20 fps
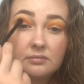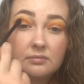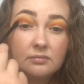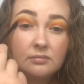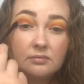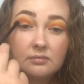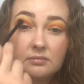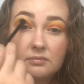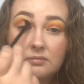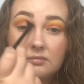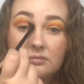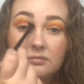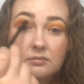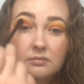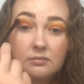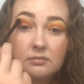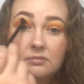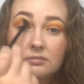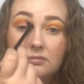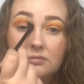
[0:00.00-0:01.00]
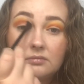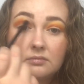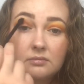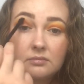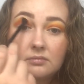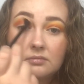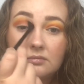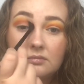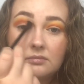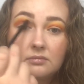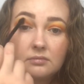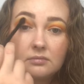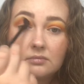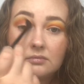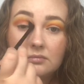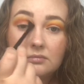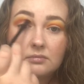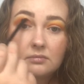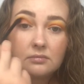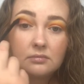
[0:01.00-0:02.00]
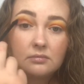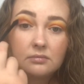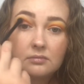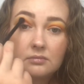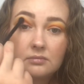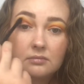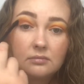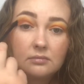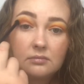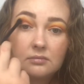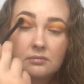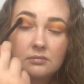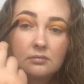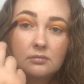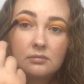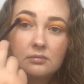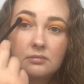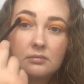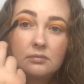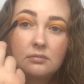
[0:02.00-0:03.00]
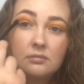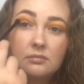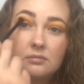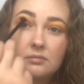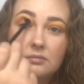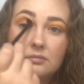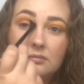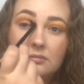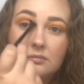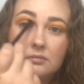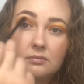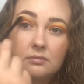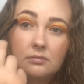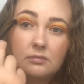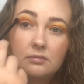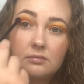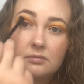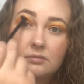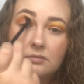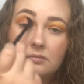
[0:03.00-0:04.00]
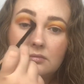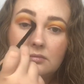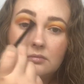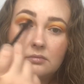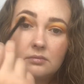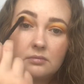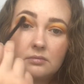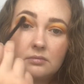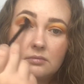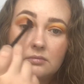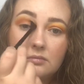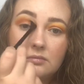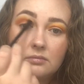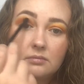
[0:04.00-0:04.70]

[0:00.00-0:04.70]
(silence)